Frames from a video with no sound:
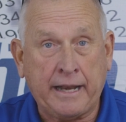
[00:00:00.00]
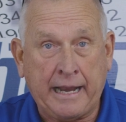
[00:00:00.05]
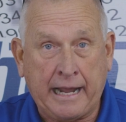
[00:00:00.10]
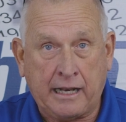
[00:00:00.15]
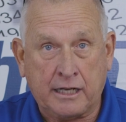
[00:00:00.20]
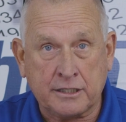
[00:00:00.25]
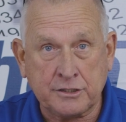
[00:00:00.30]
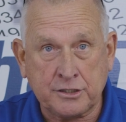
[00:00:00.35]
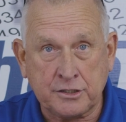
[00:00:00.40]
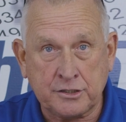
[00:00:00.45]

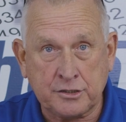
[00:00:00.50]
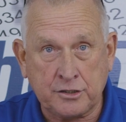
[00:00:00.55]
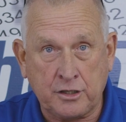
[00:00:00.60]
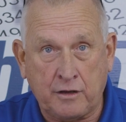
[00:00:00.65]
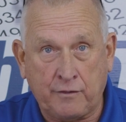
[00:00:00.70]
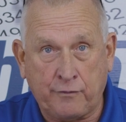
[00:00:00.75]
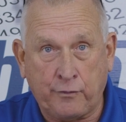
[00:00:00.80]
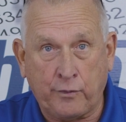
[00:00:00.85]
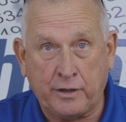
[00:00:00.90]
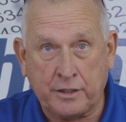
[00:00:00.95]
analysis
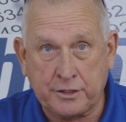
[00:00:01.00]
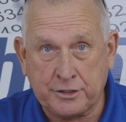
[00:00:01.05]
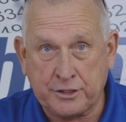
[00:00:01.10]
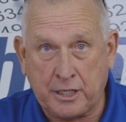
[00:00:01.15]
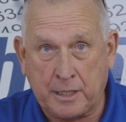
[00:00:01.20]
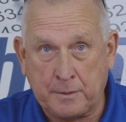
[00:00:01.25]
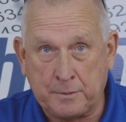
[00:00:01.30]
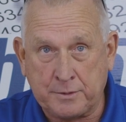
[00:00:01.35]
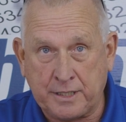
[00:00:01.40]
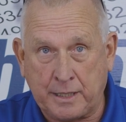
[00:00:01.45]
software at
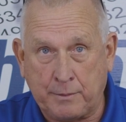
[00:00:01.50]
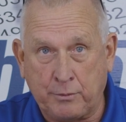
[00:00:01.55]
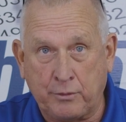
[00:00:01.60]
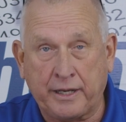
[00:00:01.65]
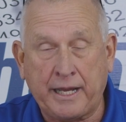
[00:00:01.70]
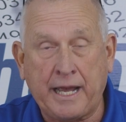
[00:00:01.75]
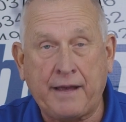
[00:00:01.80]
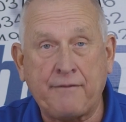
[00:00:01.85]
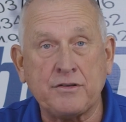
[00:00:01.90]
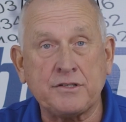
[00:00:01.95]

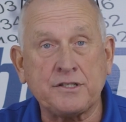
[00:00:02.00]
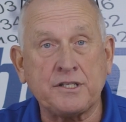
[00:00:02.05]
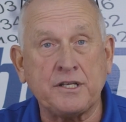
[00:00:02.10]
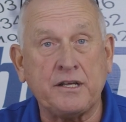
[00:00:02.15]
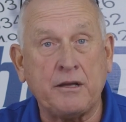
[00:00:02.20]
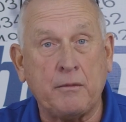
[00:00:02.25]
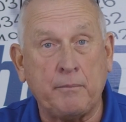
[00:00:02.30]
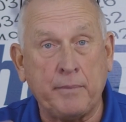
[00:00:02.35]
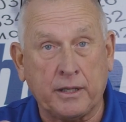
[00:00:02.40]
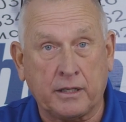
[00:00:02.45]
ShopSabre gave us
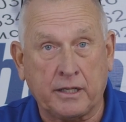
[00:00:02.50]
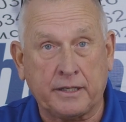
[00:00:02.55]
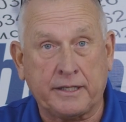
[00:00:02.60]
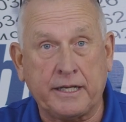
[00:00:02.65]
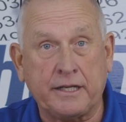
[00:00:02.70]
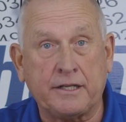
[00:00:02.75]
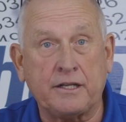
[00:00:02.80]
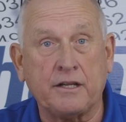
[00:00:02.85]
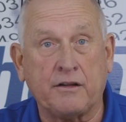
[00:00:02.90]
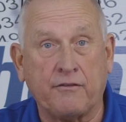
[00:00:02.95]
the
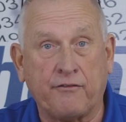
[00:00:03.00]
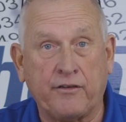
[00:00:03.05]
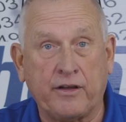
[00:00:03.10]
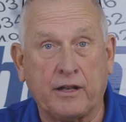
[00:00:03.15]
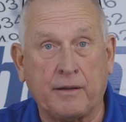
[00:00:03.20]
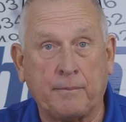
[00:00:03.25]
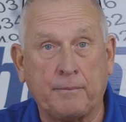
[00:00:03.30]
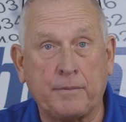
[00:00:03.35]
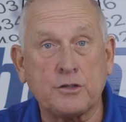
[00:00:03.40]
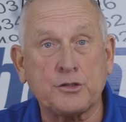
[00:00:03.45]
ability to
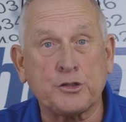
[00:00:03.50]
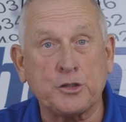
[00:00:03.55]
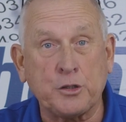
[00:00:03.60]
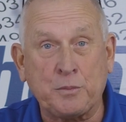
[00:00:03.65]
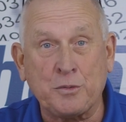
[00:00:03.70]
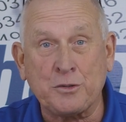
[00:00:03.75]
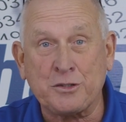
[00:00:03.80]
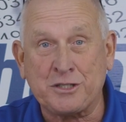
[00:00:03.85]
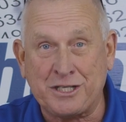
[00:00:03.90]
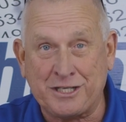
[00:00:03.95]
develop
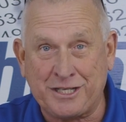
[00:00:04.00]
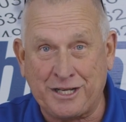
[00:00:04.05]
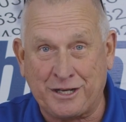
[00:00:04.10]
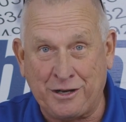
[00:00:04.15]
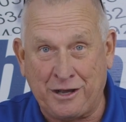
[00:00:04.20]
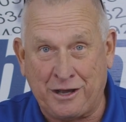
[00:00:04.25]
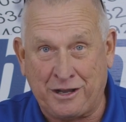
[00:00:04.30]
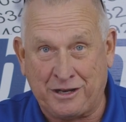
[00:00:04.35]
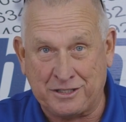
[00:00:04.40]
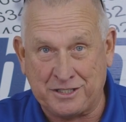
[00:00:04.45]
Super Z
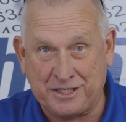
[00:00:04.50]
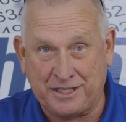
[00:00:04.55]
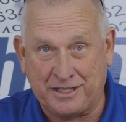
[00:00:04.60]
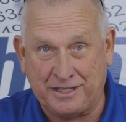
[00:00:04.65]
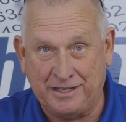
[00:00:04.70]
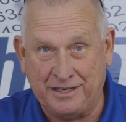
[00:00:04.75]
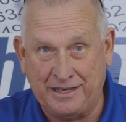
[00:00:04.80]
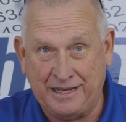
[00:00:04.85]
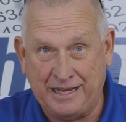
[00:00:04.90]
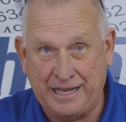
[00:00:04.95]
technology.